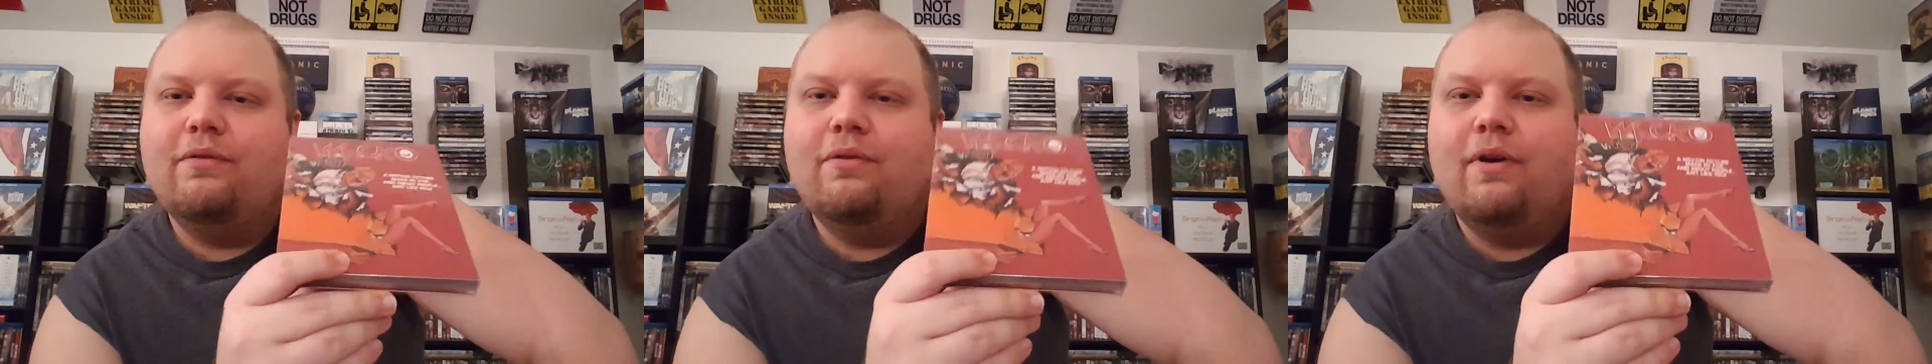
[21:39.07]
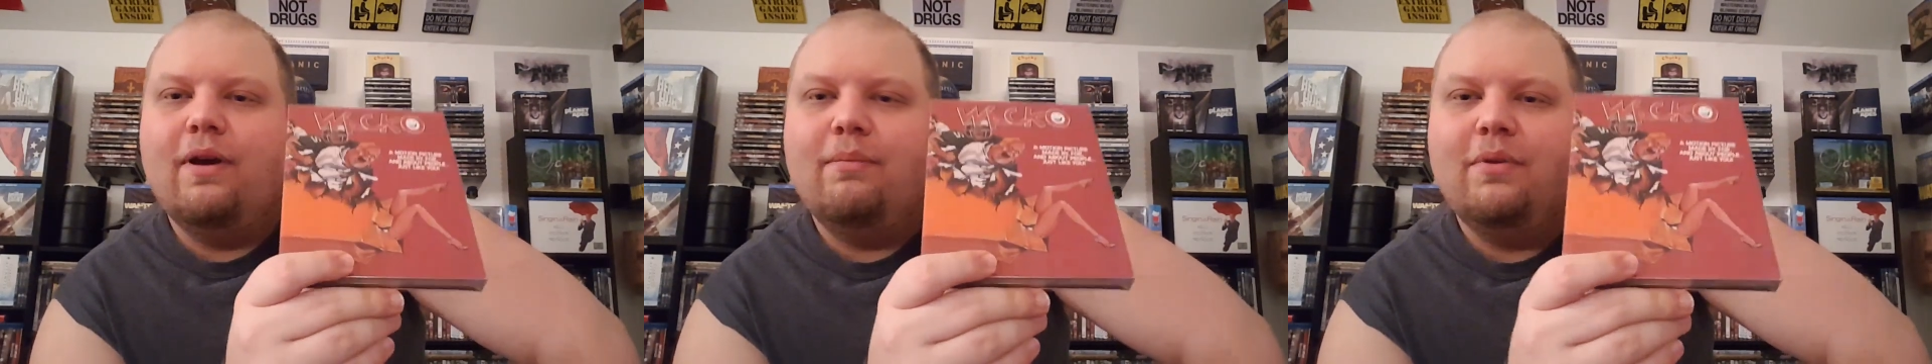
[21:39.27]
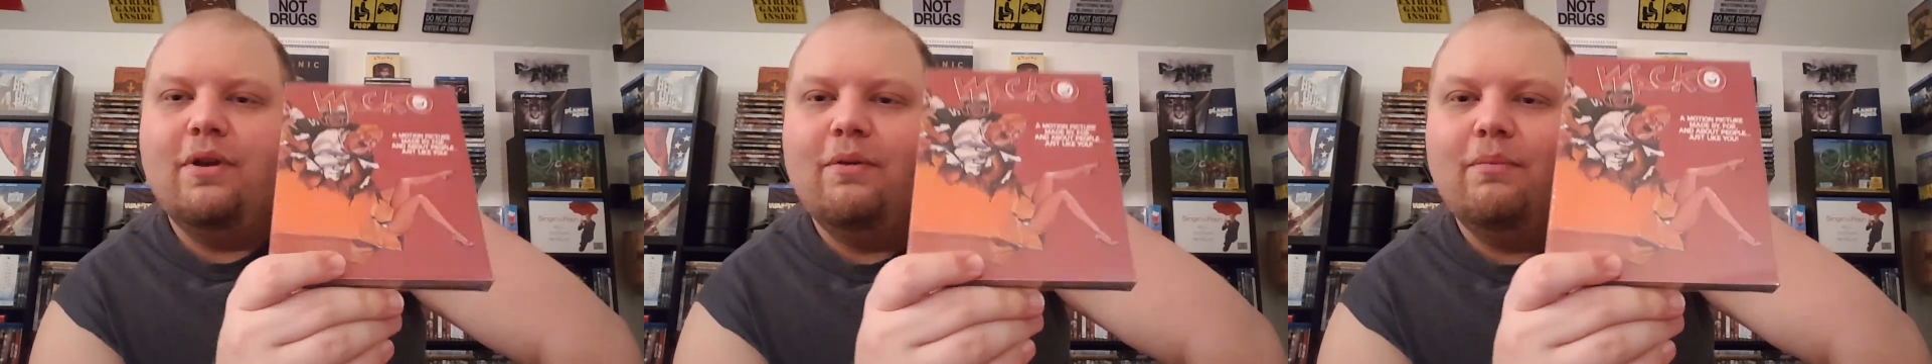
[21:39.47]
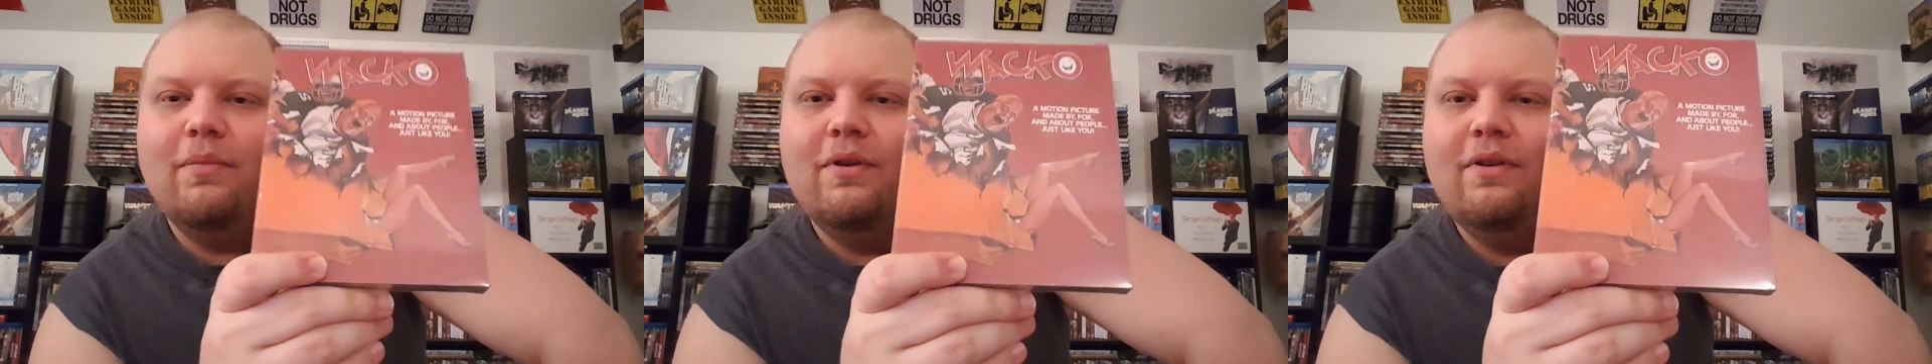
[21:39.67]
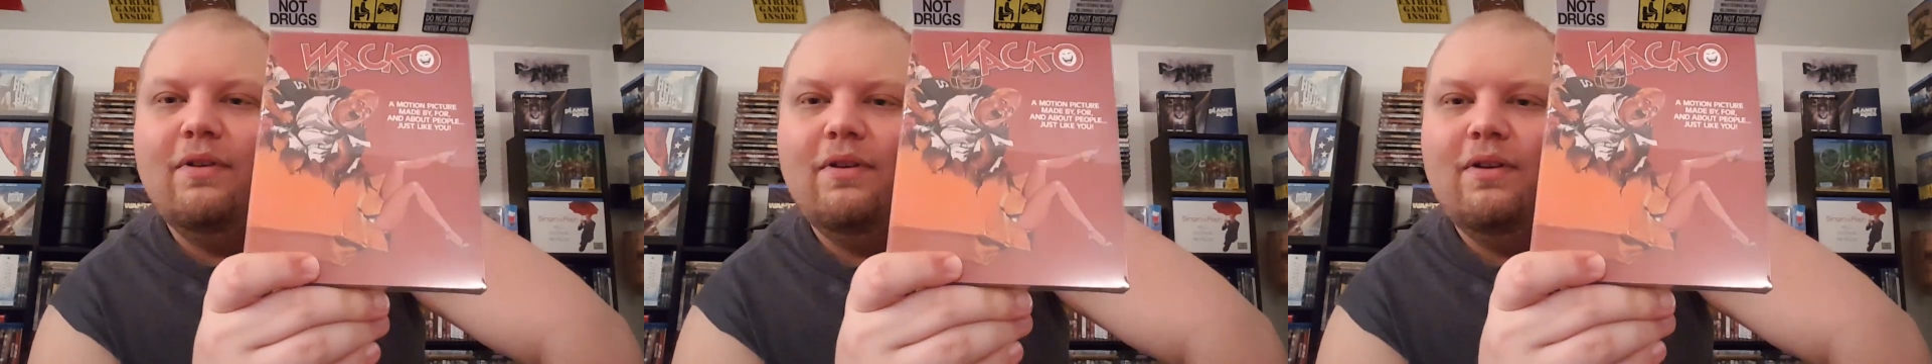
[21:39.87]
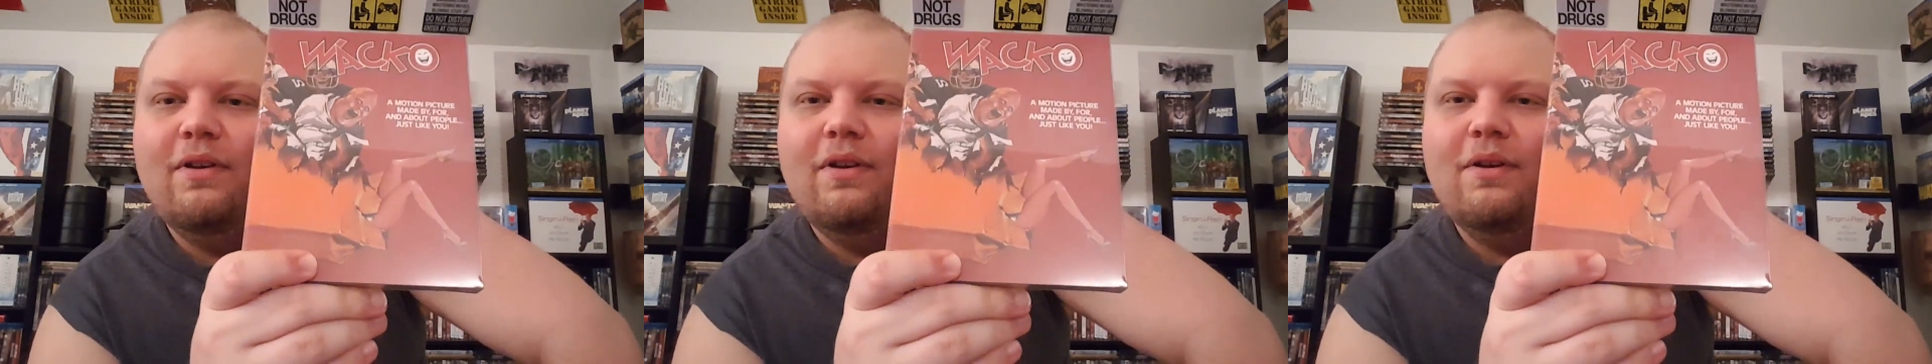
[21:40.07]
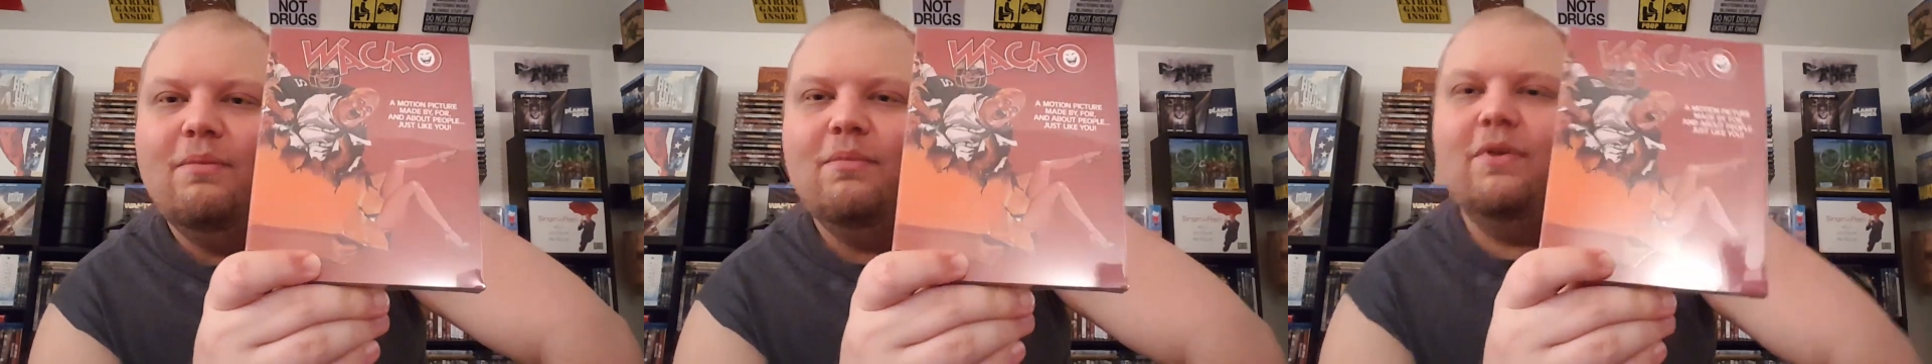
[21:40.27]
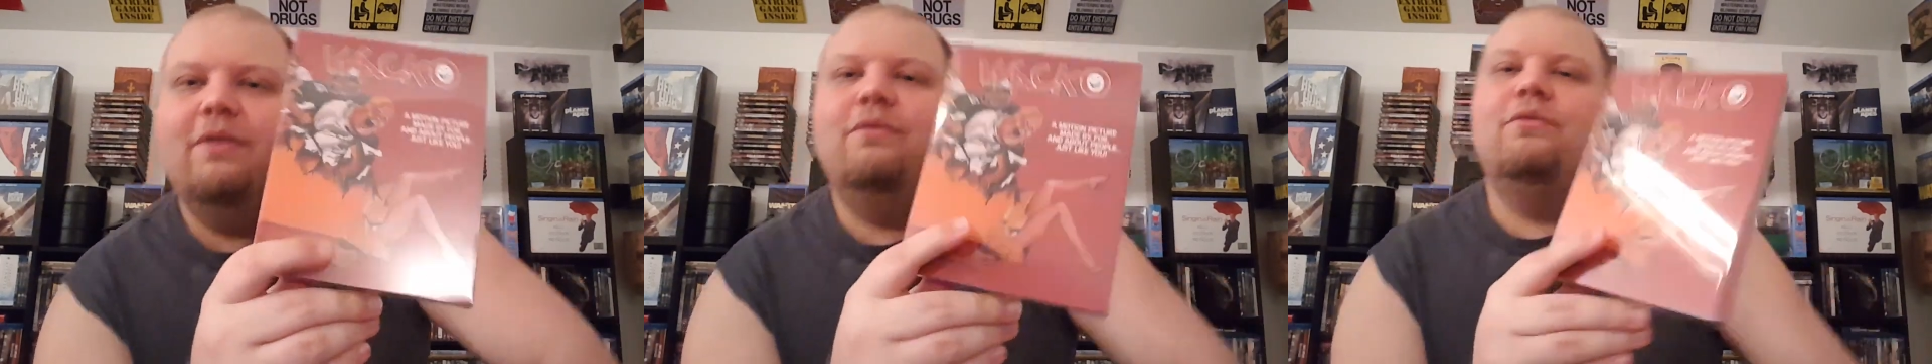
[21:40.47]
crap in them.
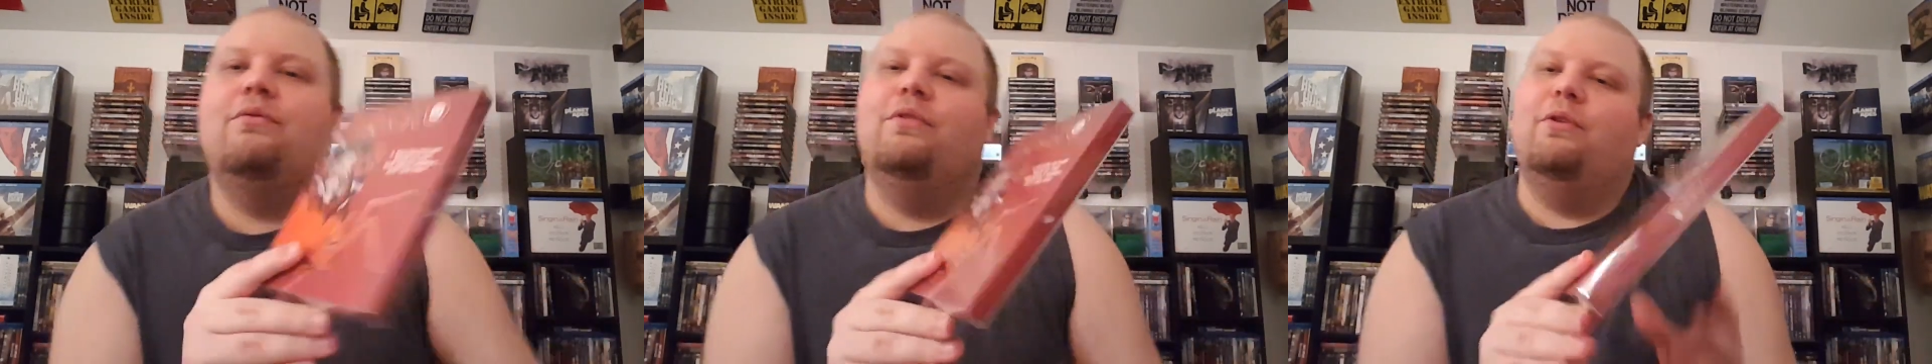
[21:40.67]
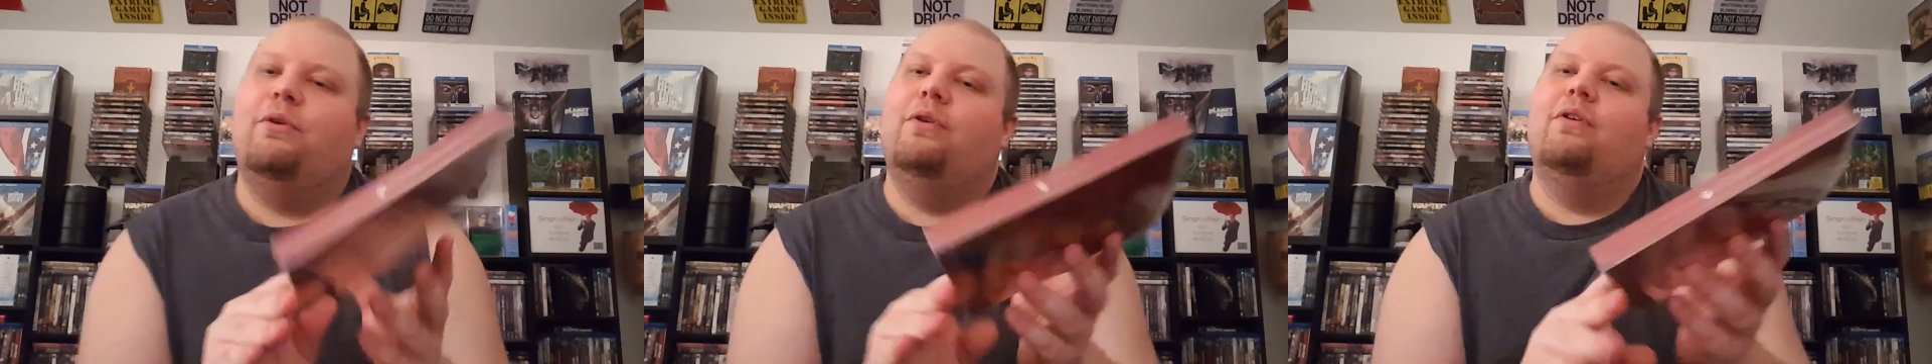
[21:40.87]
But it was really